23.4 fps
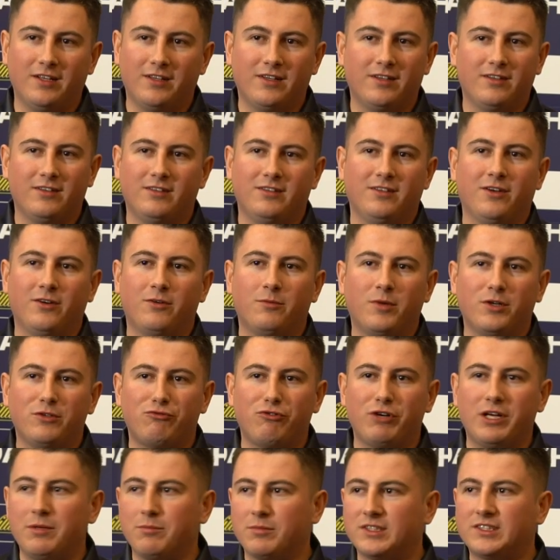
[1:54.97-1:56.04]
You know, my
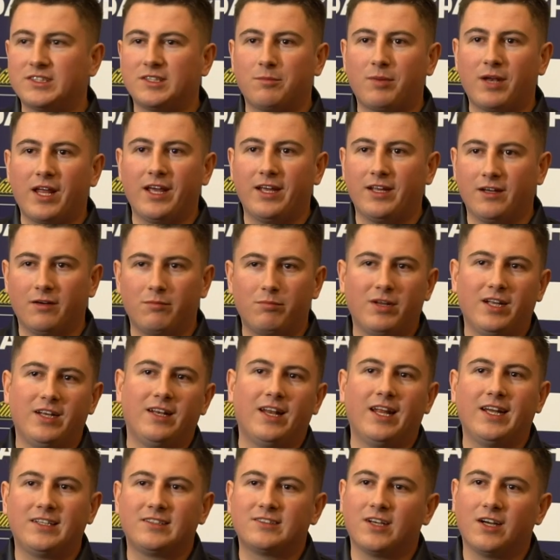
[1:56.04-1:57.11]
dream is to play. I played
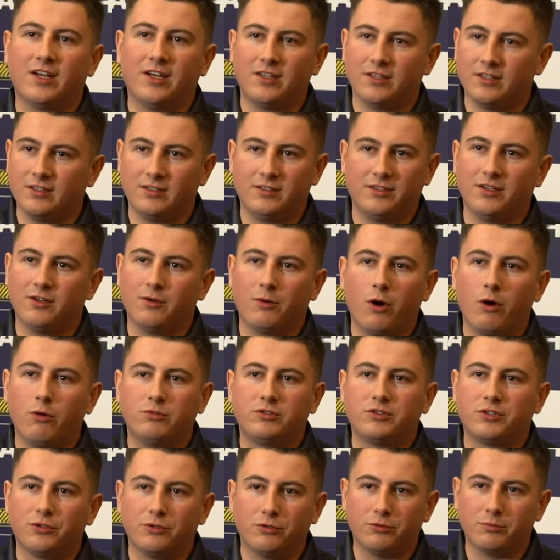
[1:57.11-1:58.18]
Lakeside and, you know,
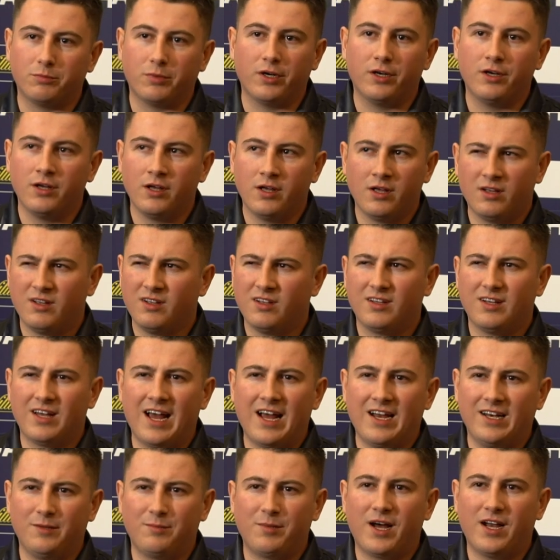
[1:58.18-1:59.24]
O2, but
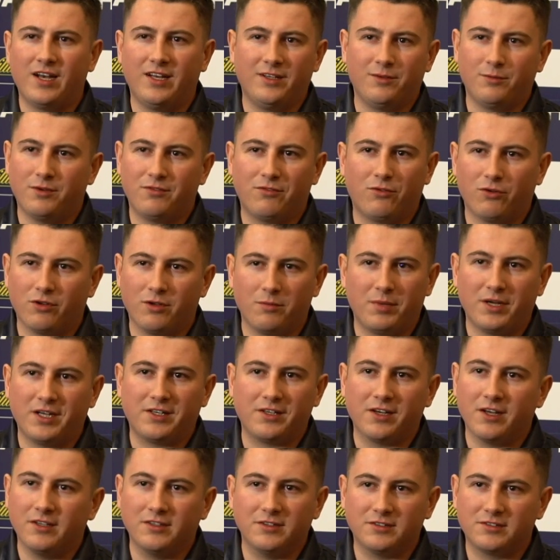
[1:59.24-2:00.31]
Ali Pali with all the big
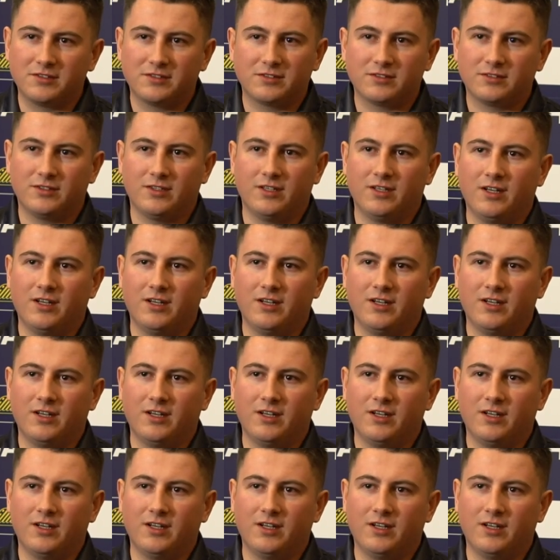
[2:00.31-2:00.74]
guns.